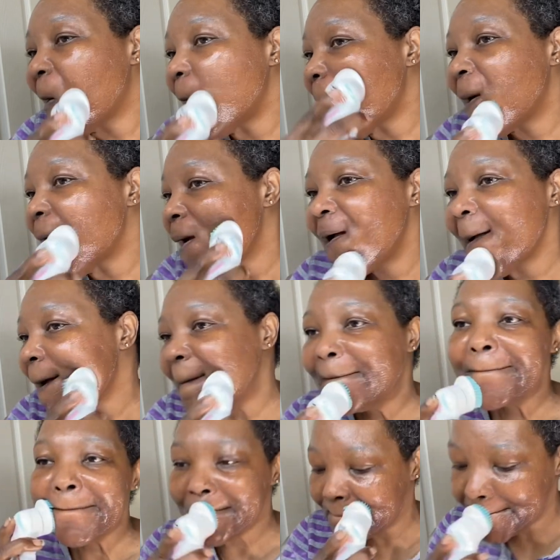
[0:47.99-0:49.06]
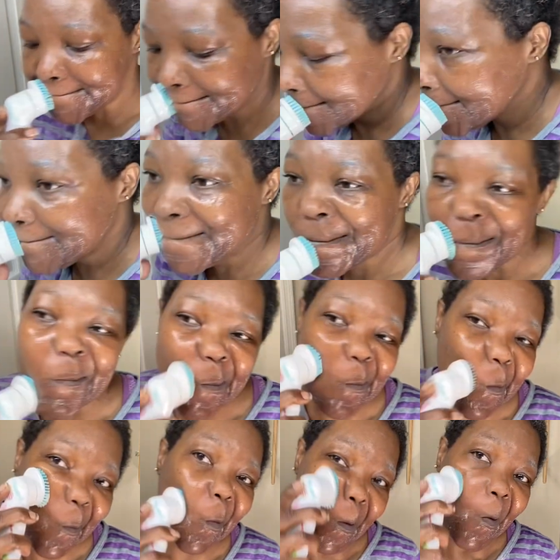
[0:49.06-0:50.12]
I do the bottom half first and then I
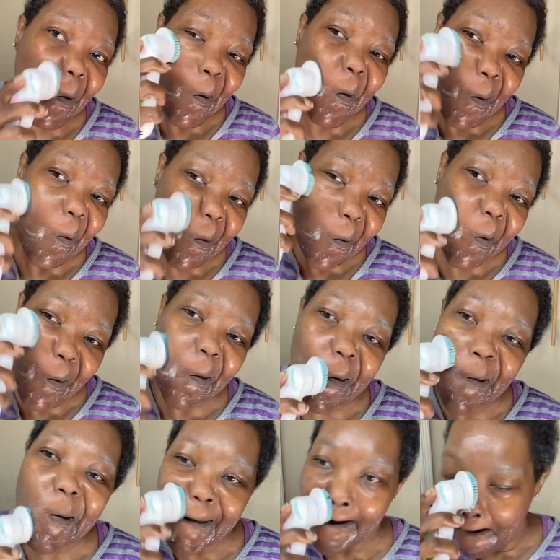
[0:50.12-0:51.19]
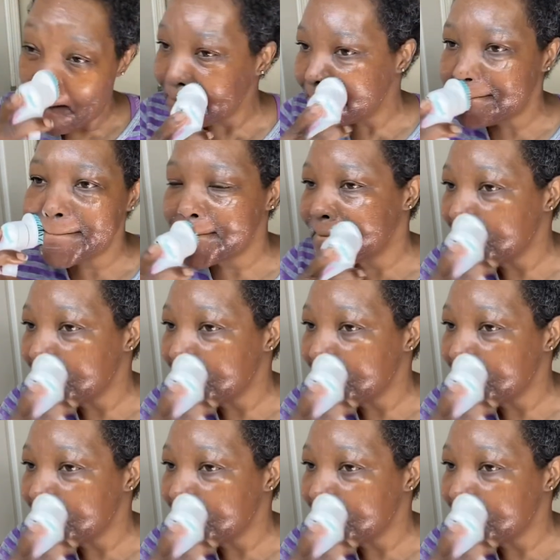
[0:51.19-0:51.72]
go in and do the top half.